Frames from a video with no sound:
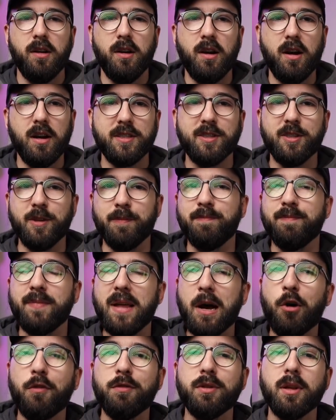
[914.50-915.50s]
Awesome.
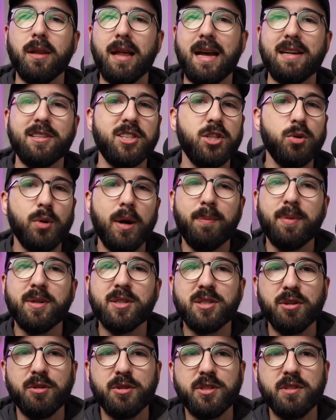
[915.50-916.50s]
Now, over the last two
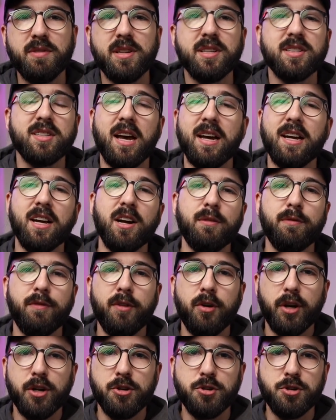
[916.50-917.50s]
episodes of this ICON
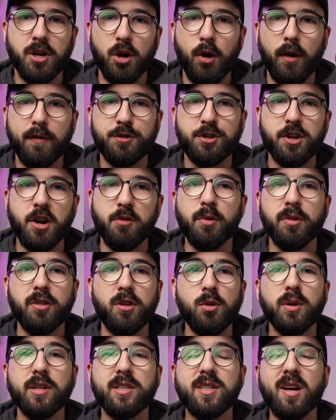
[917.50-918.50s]
Focus show, I've shared with
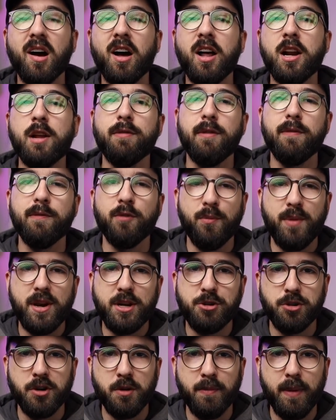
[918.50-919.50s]
you a ton of
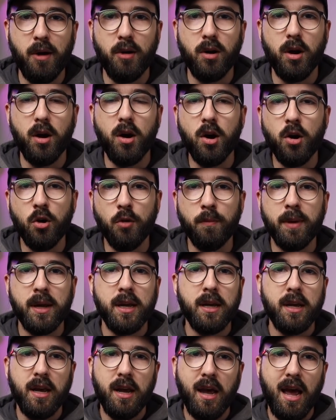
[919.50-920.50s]
information about Omm,
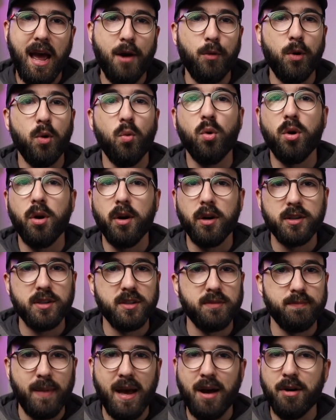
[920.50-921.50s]
how it
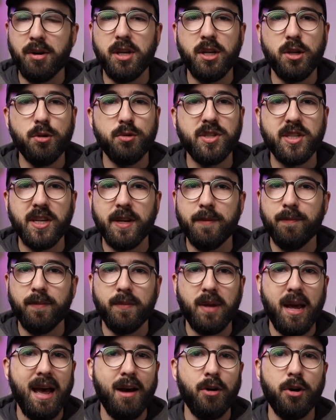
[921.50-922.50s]
works, how to use it,
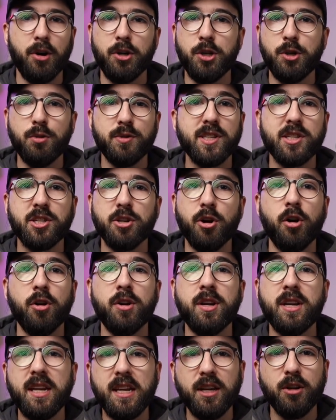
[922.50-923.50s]
how to use it to
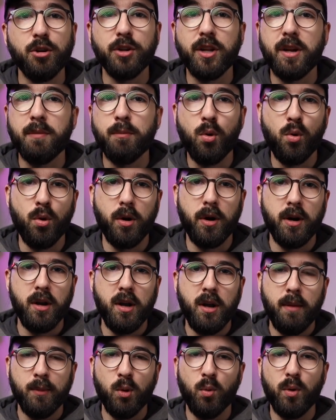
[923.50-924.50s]
earn yield, and more.
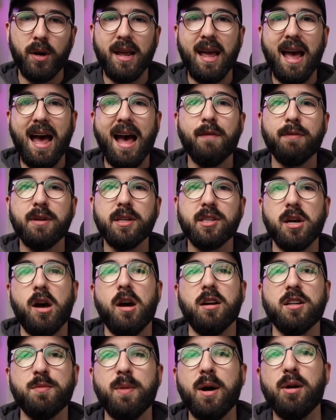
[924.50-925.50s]
But what I haven't
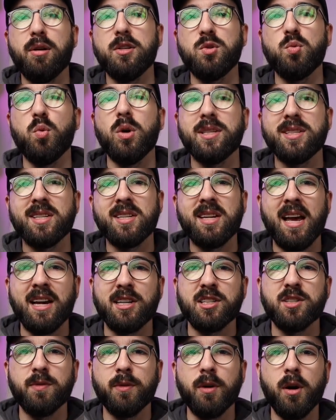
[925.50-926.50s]
talked about is what's
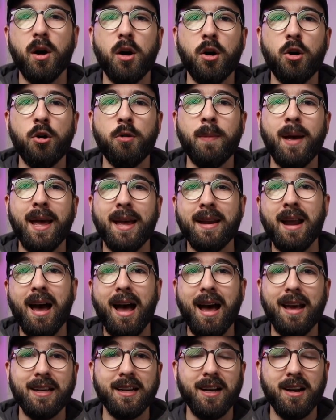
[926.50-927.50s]
next for Omm and
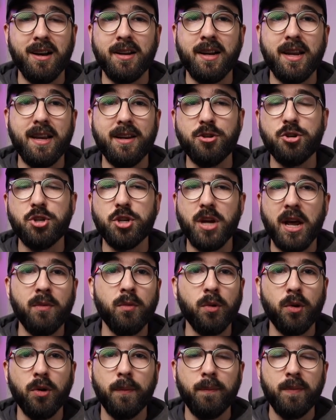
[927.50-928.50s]
ICON in
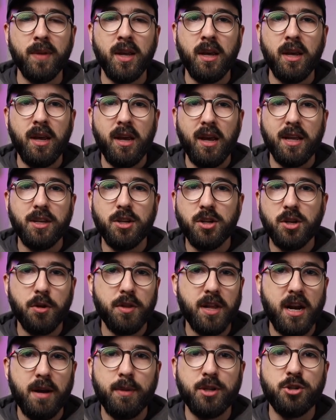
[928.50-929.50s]
general. And you know
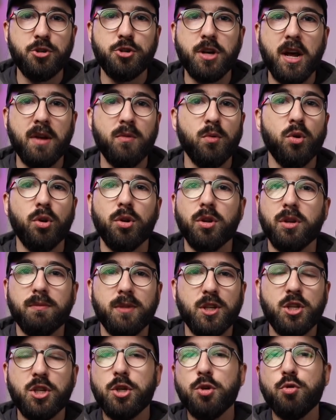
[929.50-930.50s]
that I'm a general,
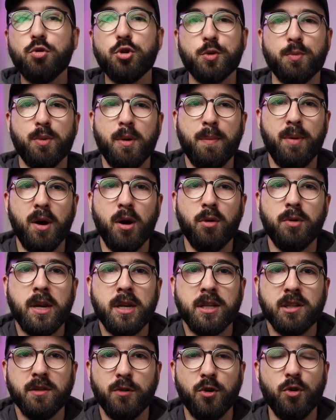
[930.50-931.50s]
huge
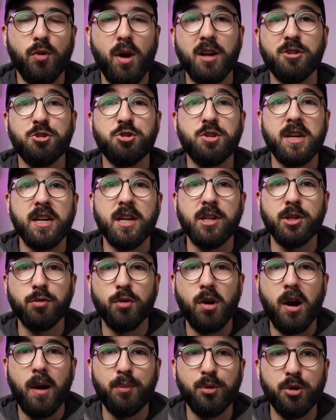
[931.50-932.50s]
proponent of cross-chain
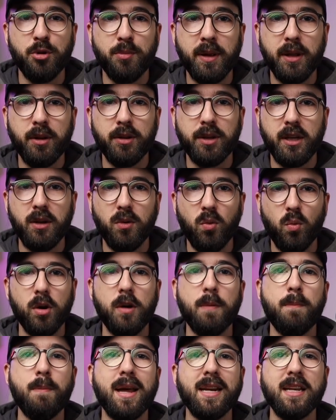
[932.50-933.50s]
interoperability,
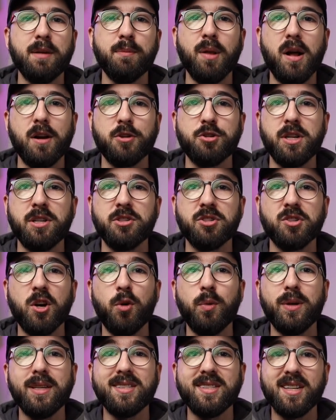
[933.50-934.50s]
where many blockchains
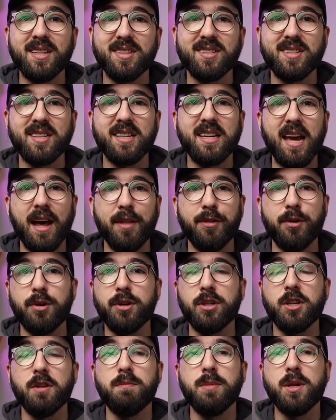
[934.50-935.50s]
coexist together
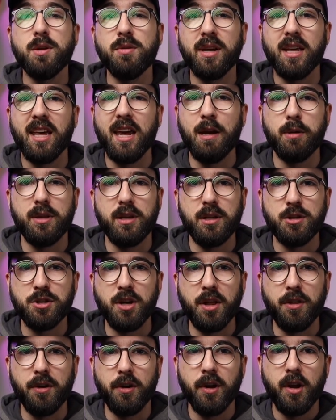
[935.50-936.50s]
and communicate with each
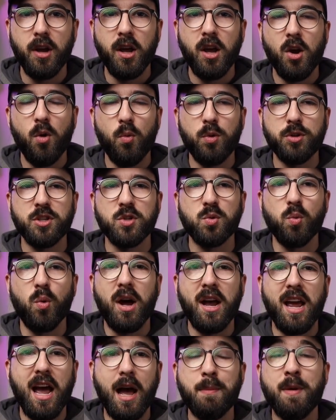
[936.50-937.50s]
other, which is
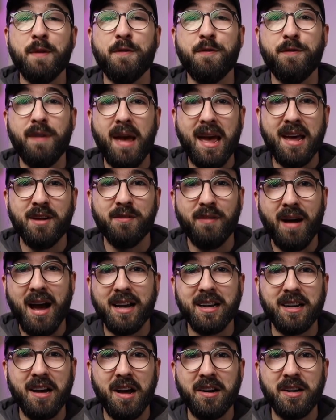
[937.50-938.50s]
why I'm a fan of
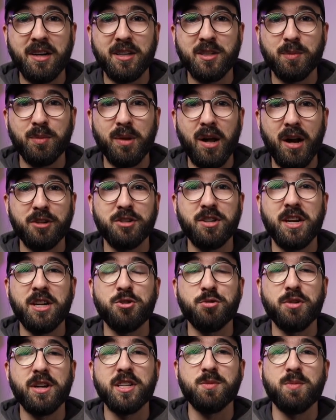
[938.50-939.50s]
ICON and its blockchain
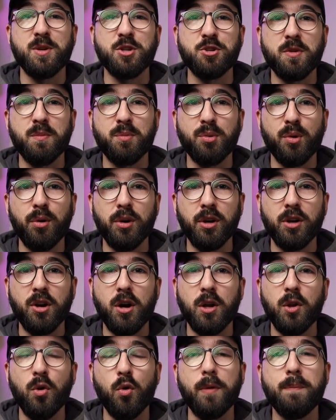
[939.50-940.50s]
transmission
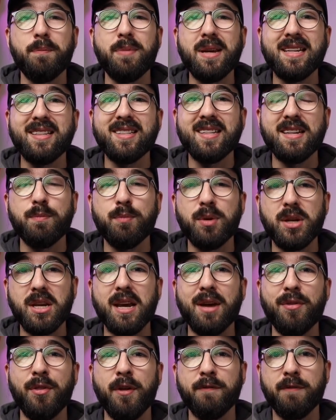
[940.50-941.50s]
protocol, or BTP,
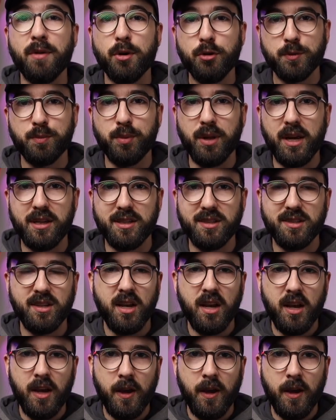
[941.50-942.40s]
in the first place.